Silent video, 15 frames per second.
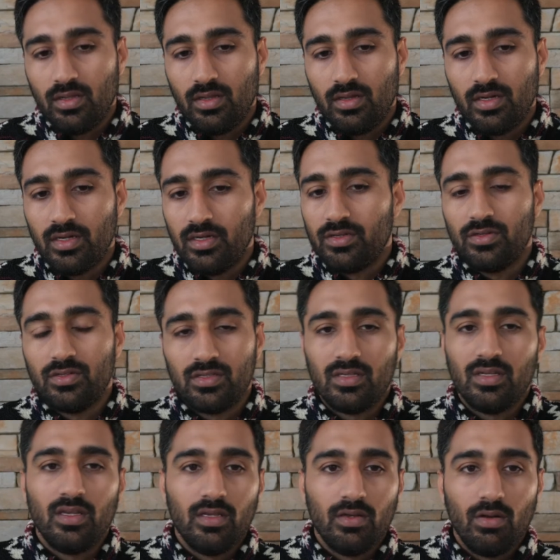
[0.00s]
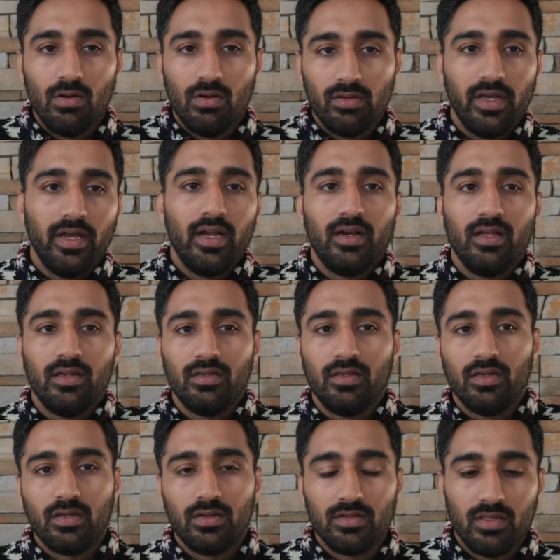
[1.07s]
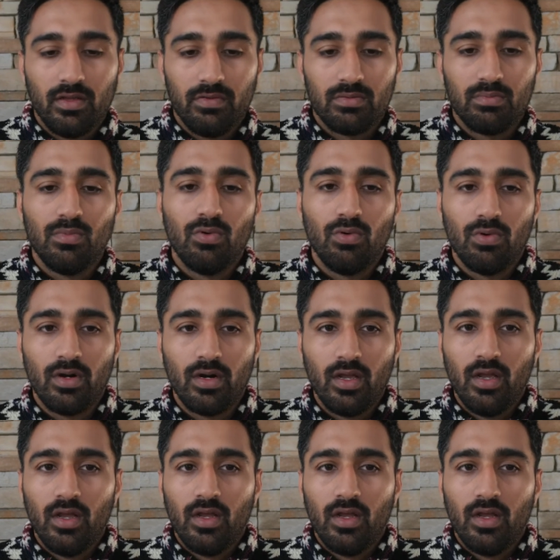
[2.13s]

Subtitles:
her to see all that, and because there was more,